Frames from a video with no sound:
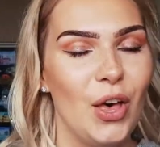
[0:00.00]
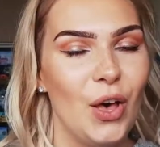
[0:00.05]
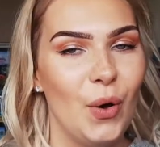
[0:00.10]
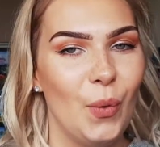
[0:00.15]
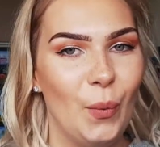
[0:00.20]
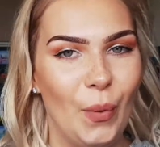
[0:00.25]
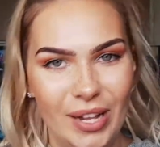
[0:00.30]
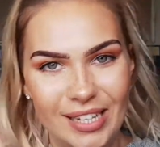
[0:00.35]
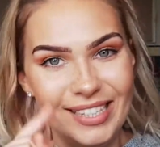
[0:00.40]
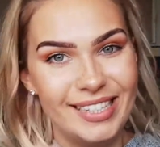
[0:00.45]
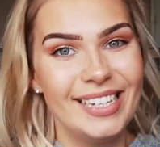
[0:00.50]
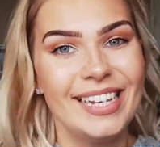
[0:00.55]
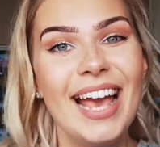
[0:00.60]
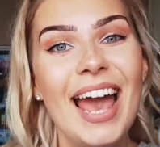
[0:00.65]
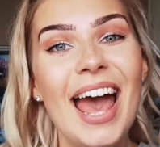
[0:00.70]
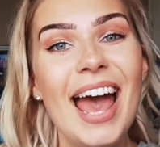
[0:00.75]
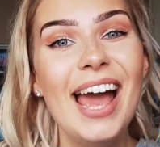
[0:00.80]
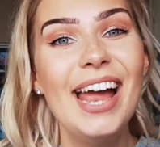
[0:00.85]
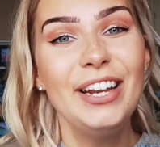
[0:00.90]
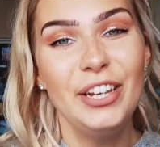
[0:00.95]
Once
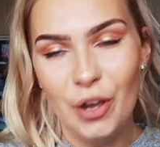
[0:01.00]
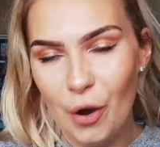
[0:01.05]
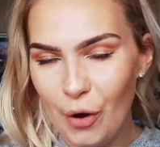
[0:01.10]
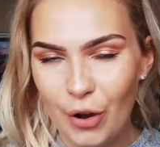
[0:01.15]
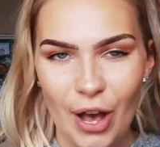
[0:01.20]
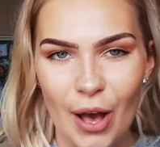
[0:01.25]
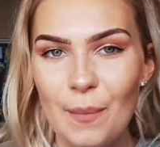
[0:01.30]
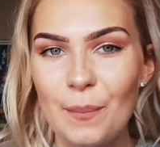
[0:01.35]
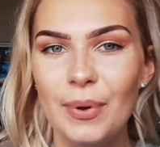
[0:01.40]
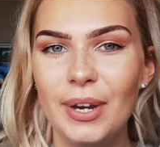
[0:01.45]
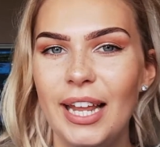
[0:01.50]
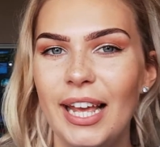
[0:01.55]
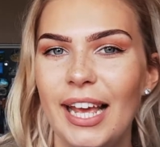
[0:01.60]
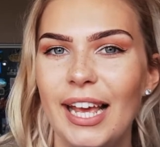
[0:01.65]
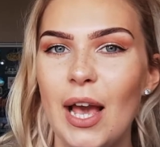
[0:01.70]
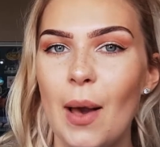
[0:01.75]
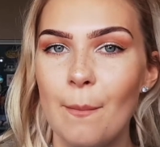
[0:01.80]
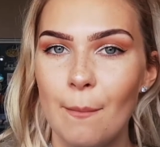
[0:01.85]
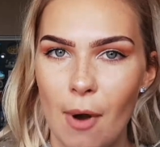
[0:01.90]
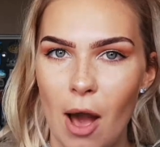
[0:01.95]
again, your
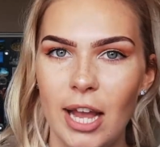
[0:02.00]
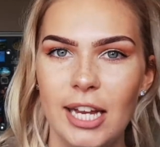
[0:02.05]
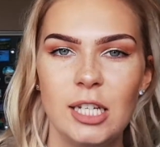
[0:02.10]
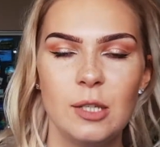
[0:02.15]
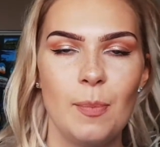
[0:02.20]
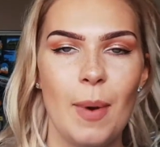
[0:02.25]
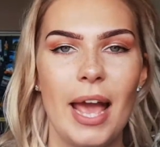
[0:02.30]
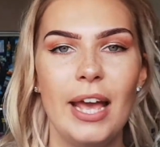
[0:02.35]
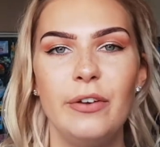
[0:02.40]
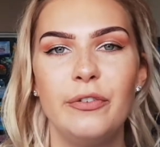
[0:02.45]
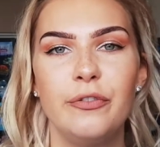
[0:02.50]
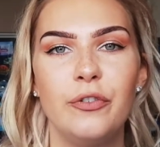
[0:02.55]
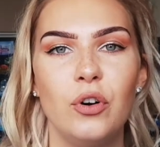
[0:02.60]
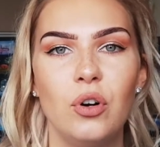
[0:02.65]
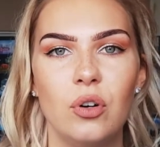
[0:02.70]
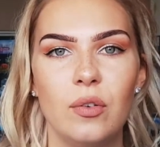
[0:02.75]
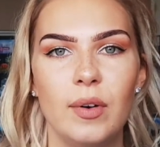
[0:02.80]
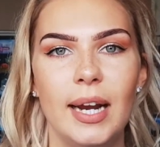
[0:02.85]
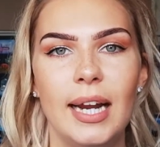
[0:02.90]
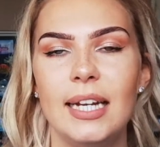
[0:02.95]
company might pay
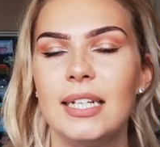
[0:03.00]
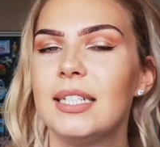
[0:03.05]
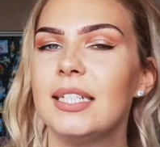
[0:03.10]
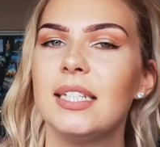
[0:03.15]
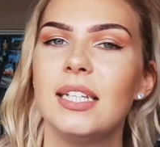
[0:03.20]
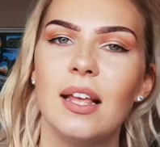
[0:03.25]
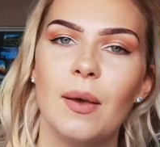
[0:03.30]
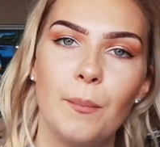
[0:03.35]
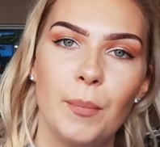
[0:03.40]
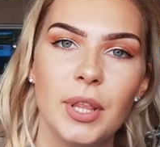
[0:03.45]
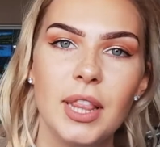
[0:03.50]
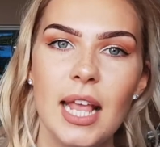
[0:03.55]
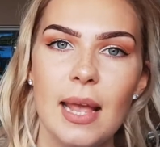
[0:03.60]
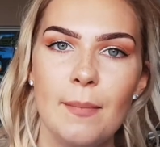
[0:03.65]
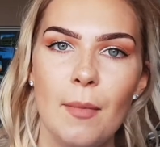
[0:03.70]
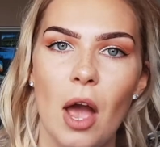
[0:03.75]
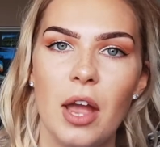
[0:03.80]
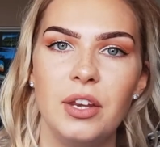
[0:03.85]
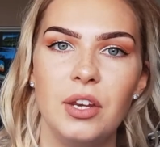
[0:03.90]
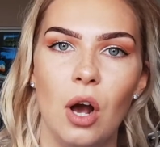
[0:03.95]
for it, but they
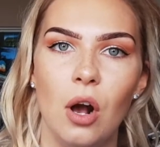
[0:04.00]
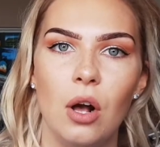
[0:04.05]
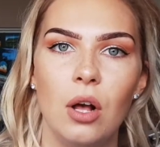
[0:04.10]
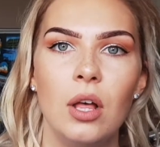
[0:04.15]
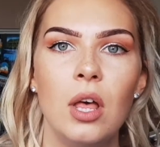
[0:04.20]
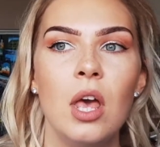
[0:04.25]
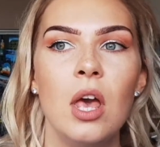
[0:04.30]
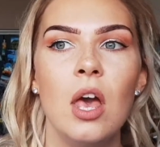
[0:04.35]
might not.